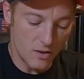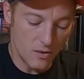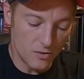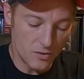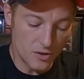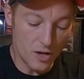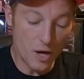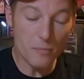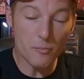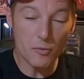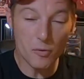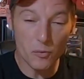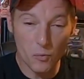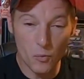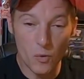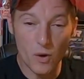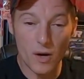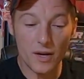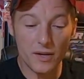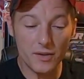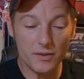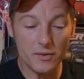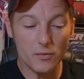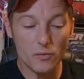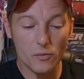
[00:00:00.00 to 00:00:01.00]
Number
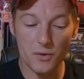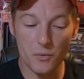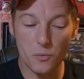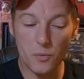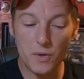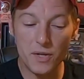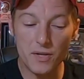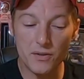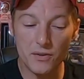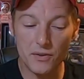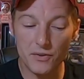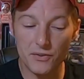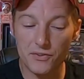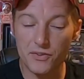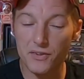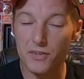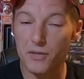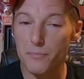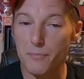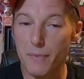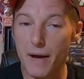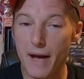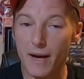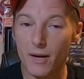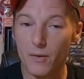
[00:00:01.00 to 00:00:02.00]
1, the wheels in
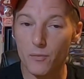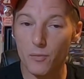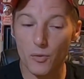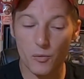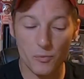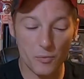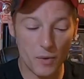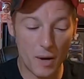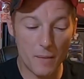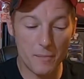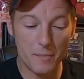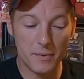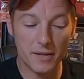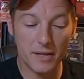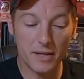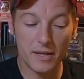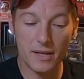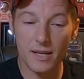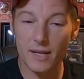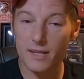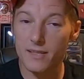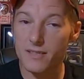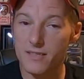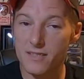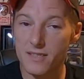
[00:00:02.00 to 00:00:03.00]
the back were rubbing
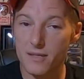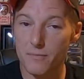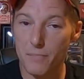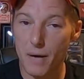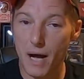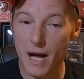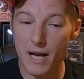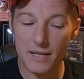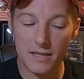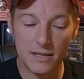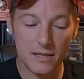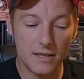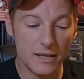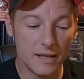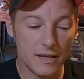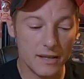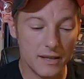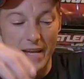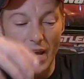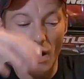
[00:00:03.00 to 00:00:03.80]
against the body kit.